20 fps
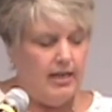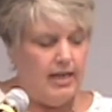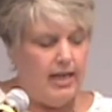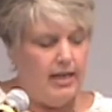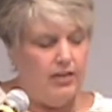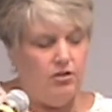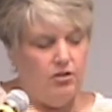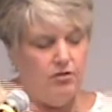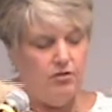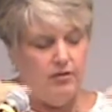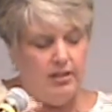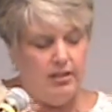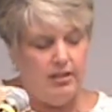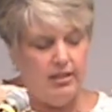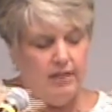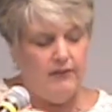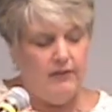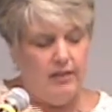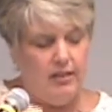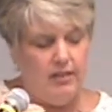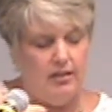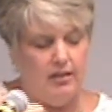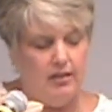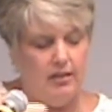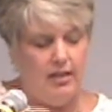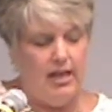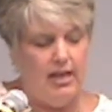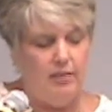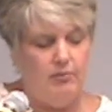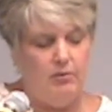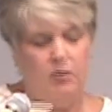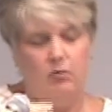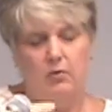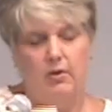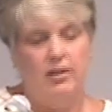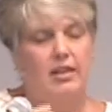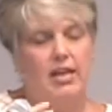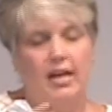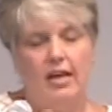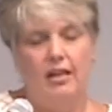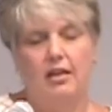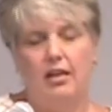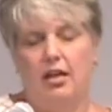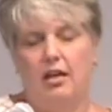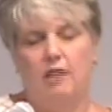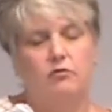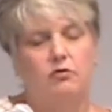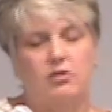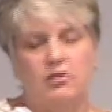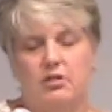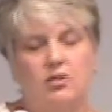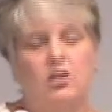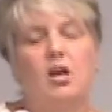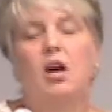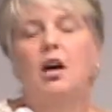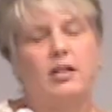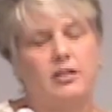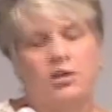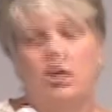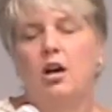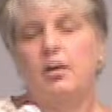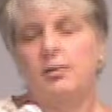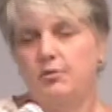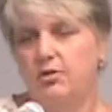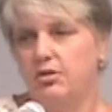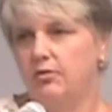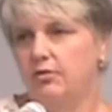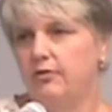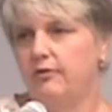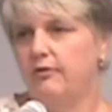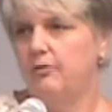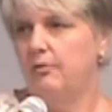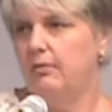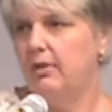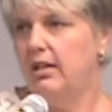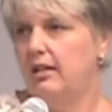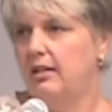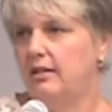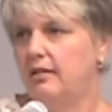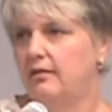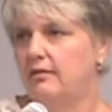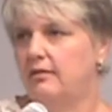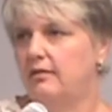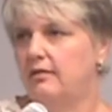And I knew that living in alignment with that love was not optional for me.